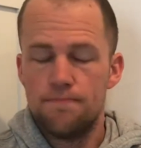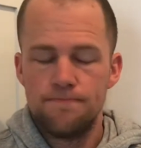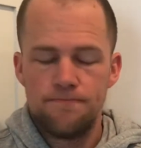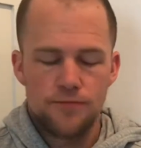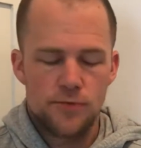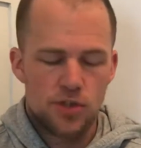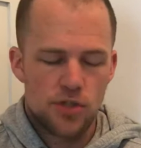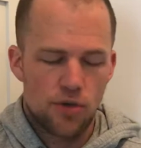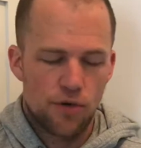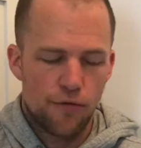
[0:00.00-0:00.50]

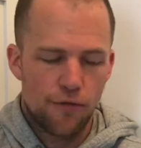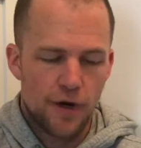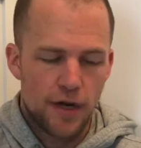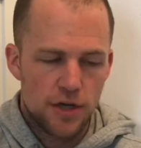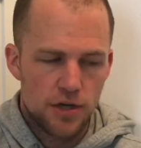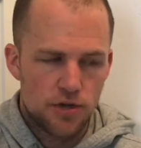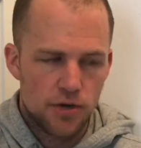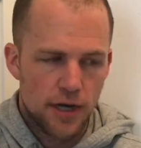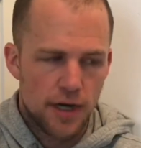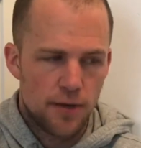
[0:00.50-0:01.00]
So find a
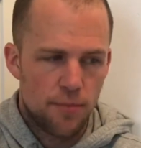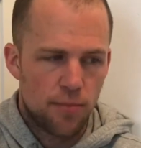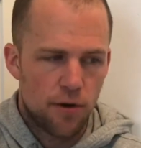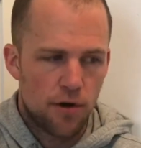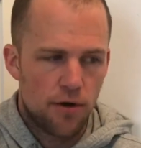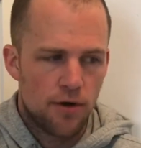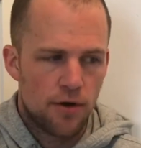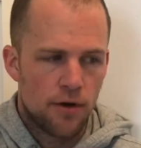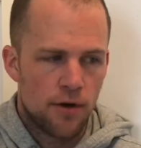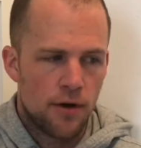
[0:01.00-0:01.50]
training
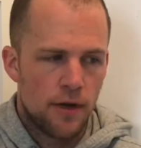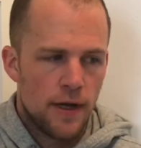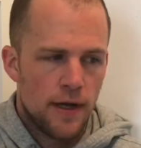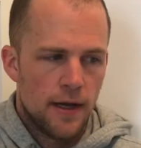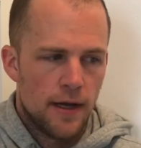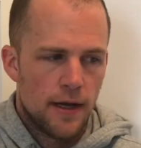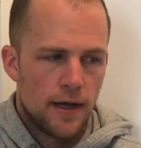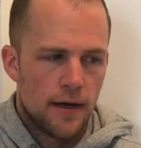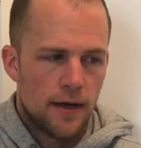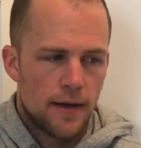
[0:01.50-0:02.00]
partner.
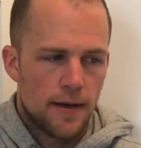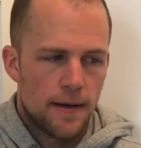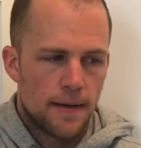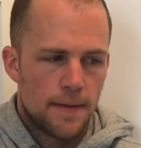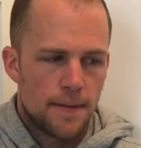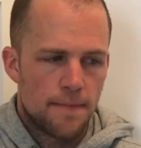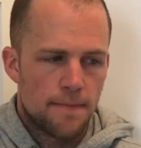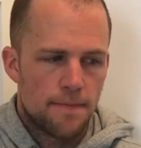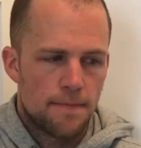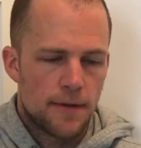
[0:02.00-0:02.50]

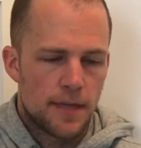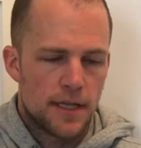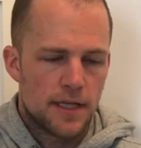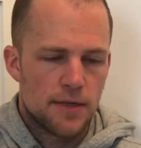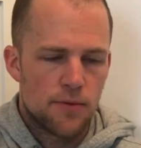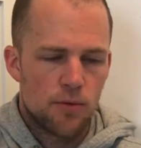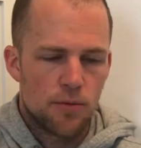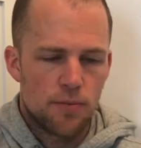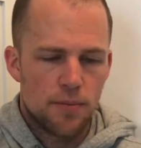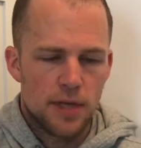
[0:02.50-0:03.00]
It
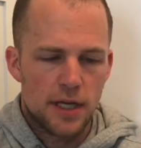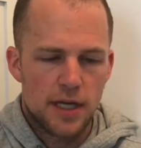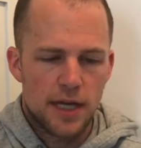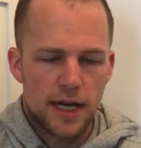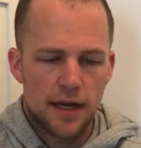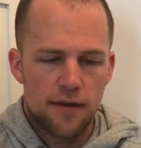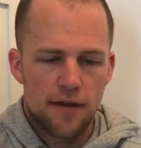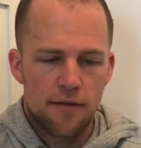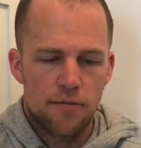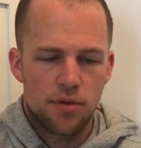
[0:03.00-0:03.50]
would be
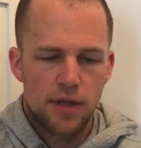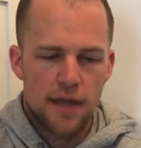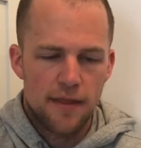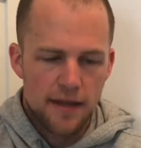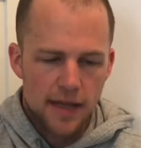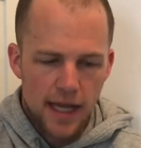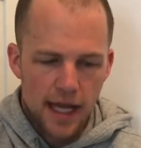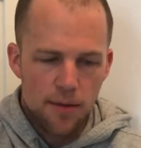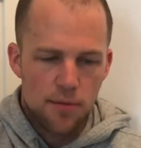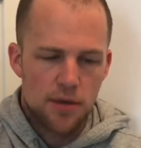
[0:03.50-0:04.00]
and play the
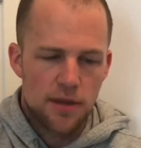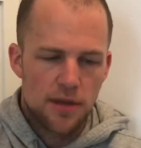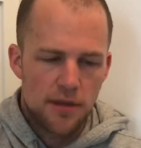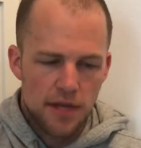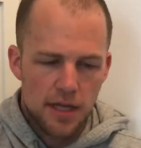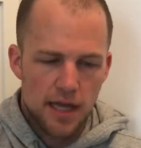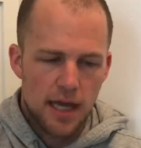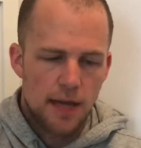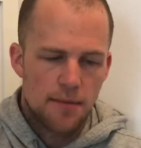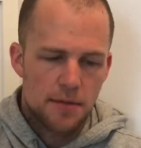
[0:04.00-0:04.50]
game within the
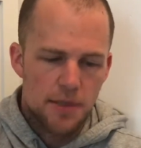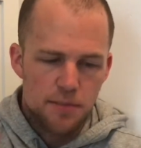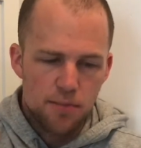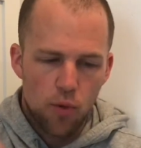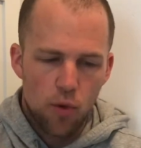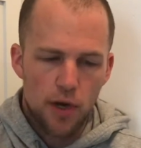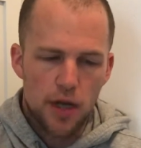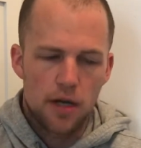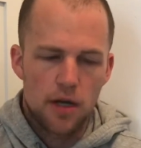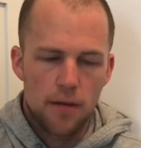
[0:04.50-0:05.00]
game is
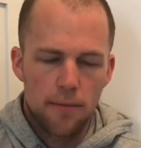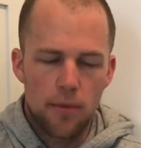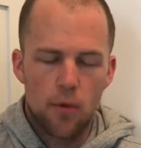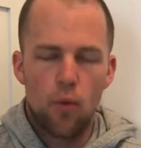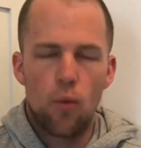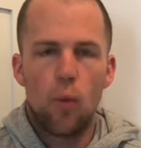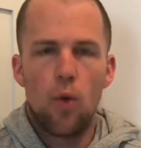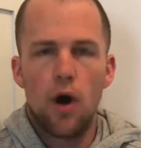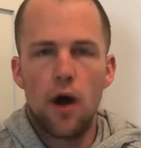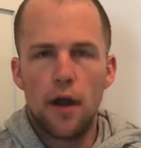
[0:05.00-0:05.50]
point number
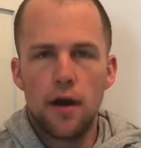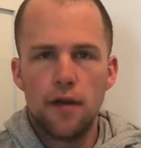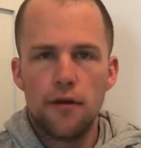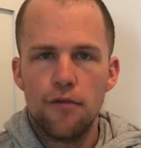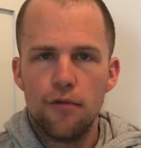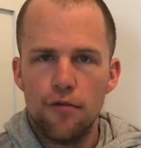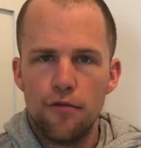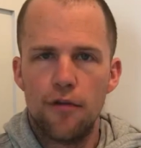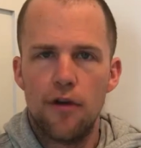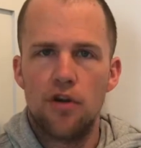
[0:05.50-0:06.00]
one,
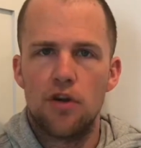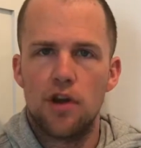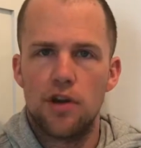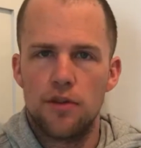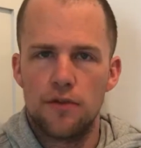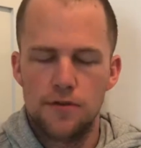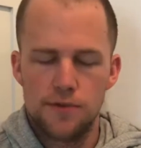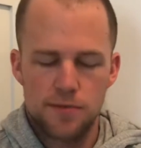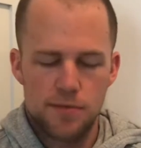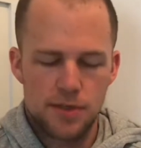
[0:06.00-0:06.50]
varying
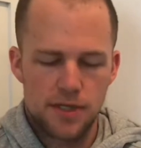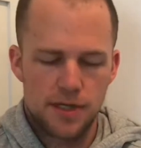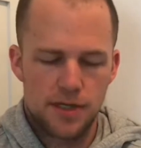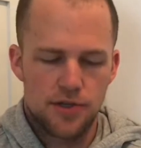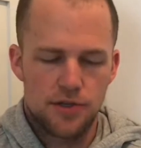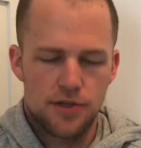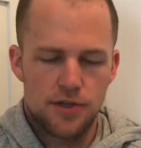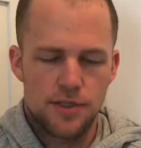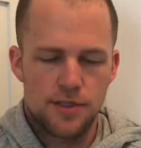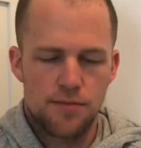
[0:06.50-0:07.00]
those
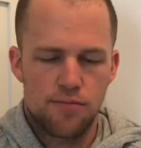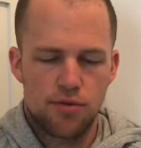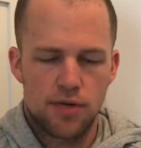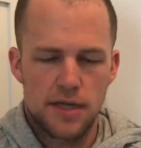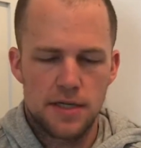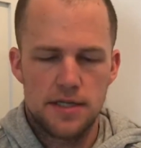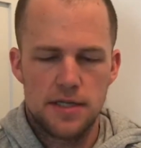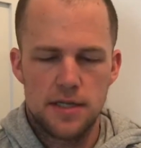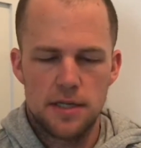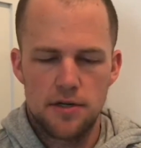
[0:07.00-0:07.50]
positions and
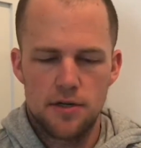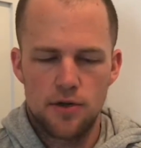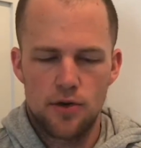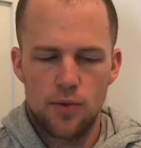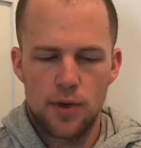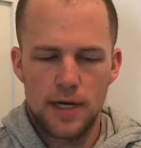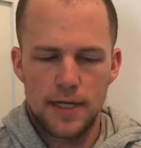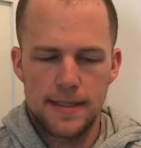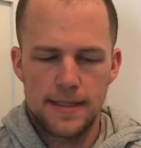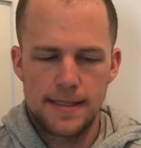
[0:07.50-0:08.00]
pressing into your
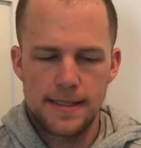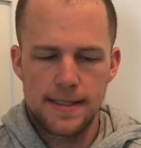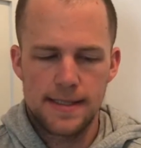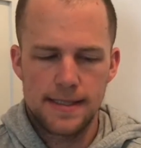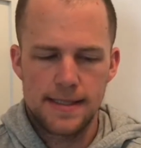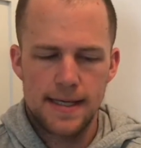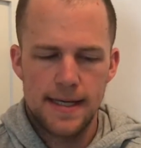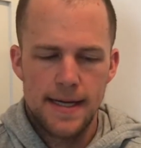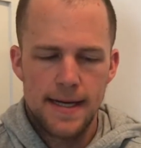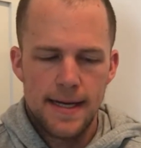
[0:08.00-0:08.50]

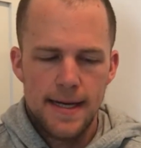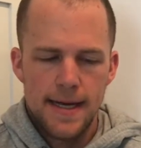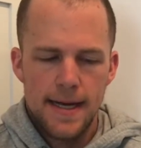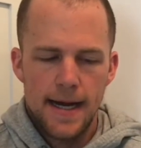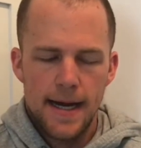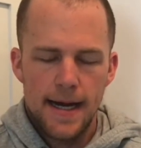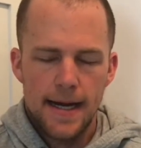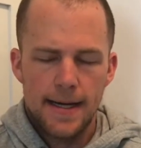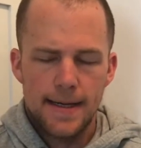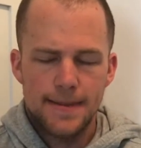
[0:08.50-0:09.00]
weaknesses.
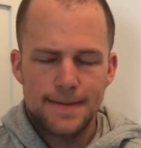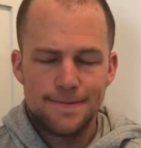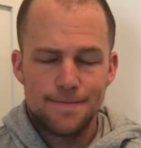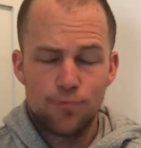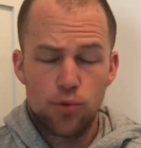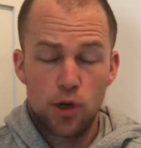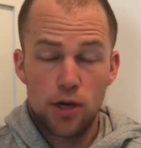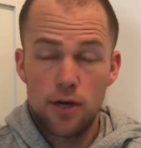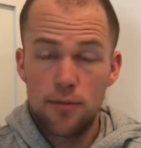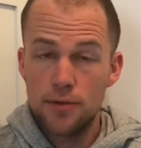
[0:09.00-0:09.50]

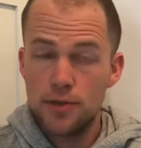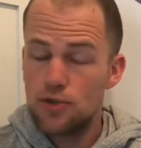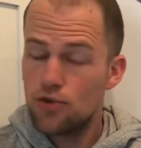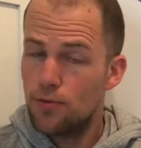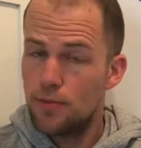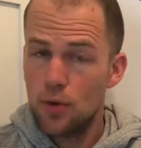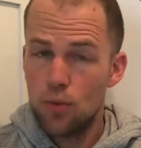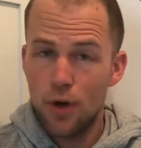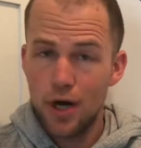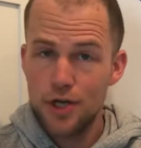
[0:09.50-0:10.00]
Point number two would
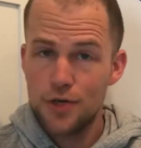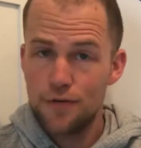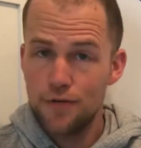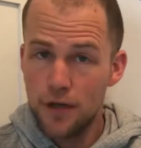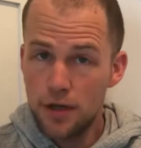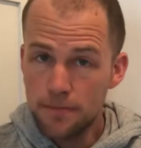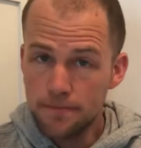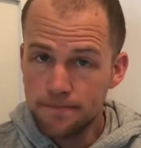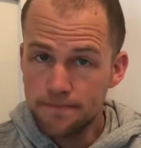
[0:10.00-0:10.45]
be watch film.